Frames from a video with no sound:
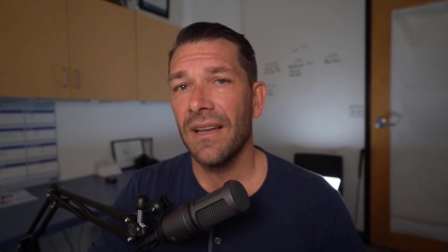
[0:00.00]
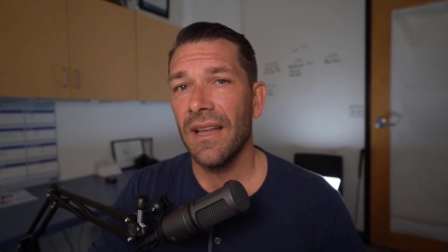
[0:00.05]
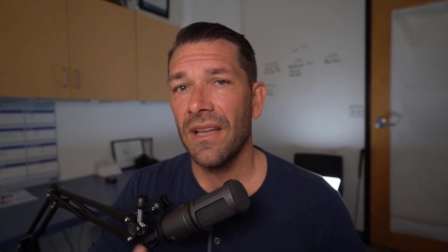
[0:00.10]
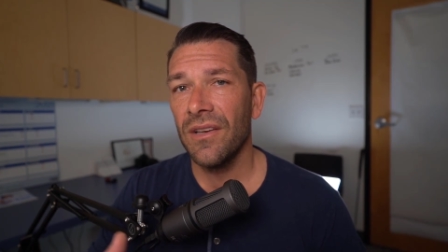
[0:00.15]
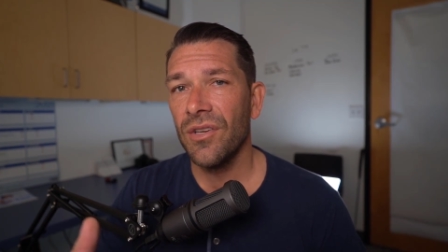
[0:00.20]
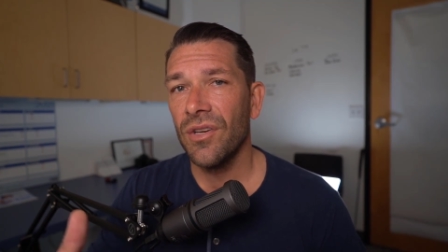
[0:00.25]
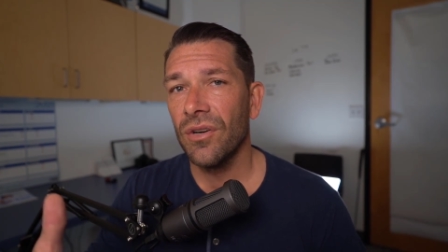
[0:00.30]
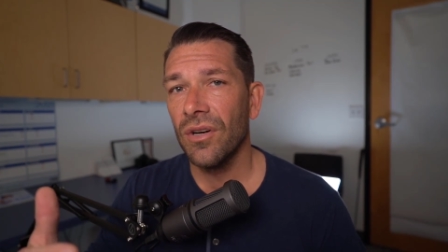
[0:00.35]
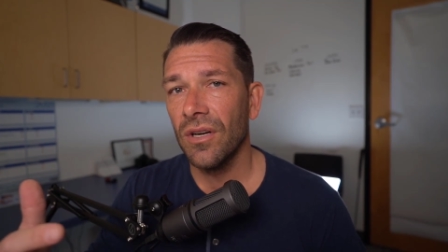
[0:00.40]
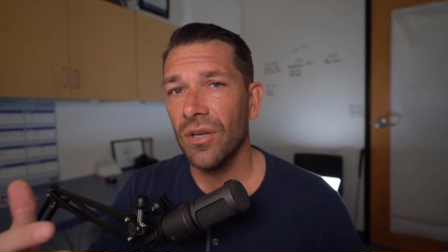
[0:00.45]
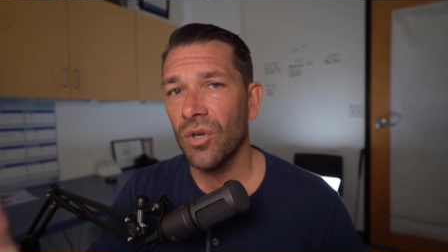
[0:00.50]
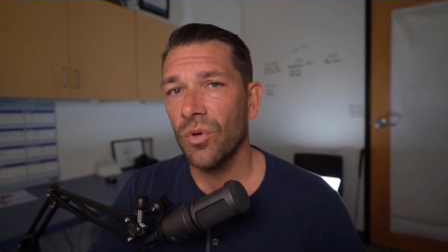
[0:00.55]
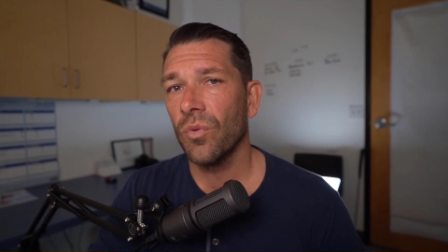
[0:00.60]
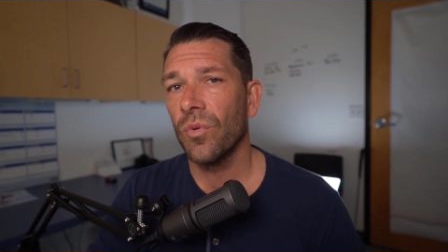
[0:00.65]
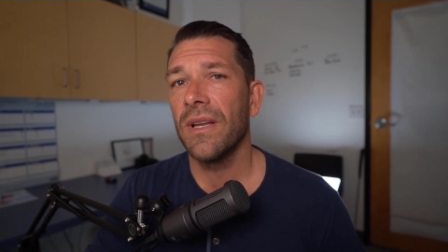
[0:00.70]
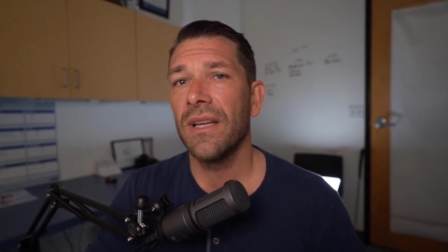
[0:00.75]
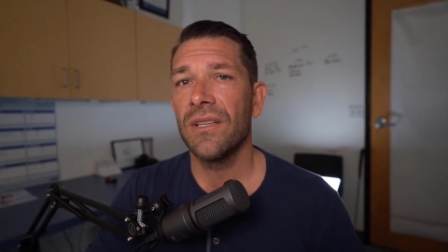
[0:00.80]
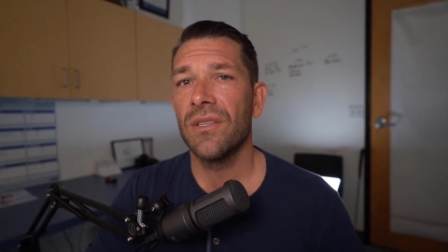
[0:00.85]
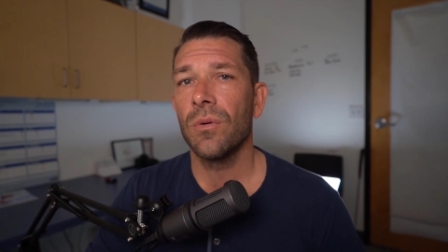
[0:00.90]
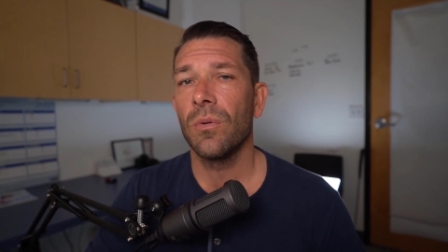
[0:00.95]
and you're
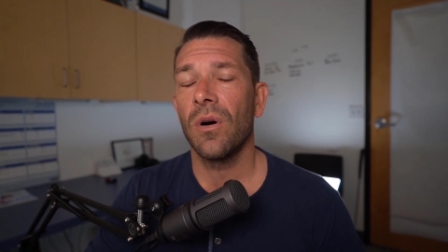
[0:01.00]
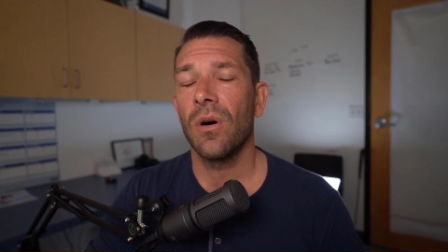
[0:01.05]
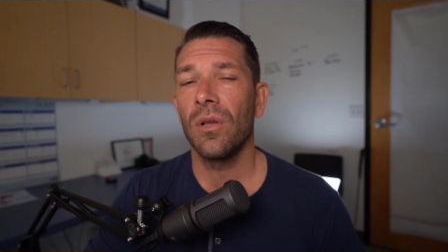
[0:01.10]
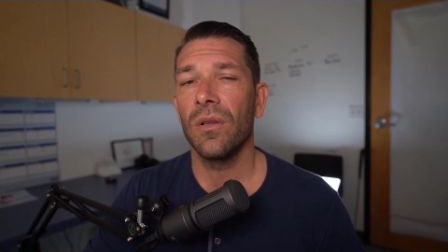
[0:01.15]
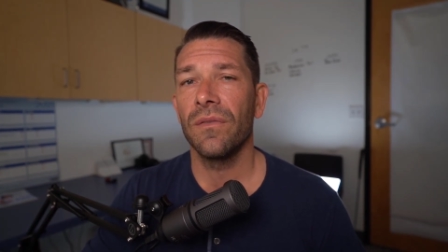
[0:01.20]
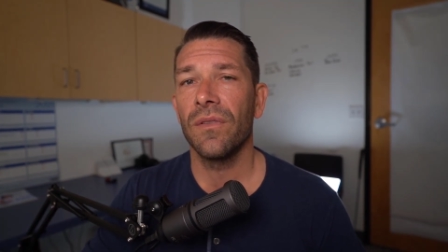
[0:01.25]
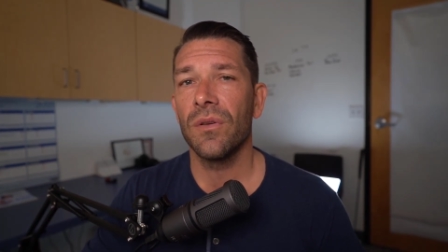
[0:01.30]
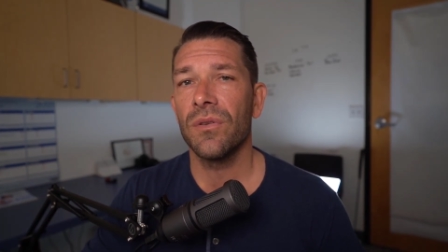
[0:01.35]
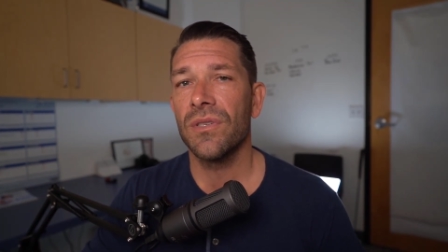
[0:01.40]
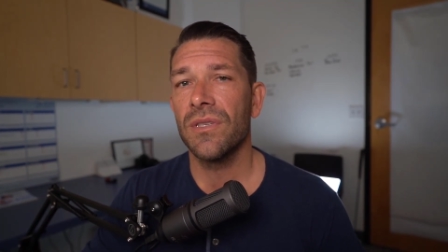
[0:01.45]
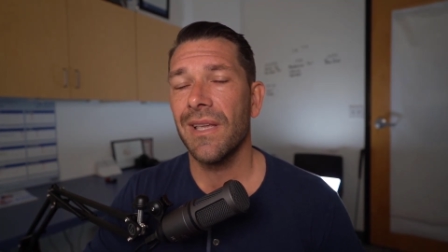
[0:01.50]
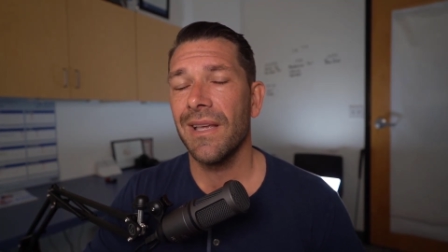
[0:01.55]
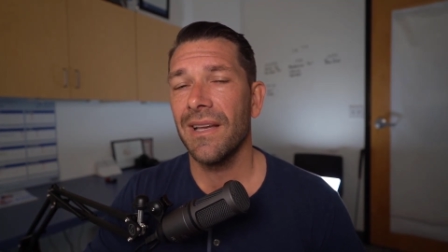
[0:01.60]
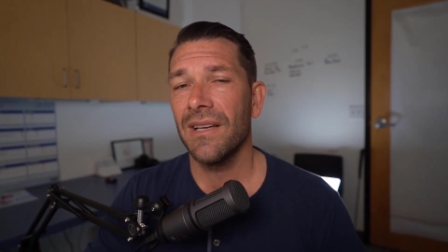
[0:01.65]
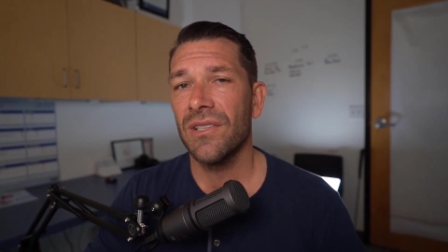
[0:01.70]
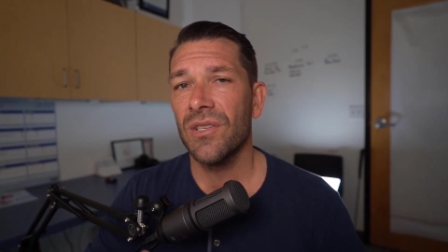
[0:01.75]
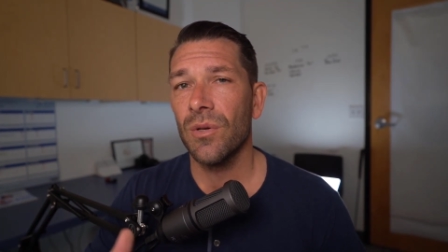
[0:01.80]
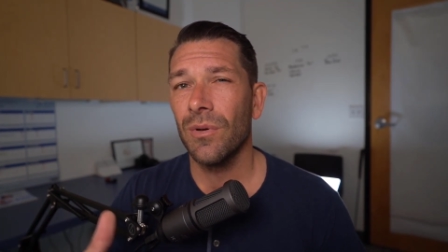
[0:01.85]
agreeing to all of those things.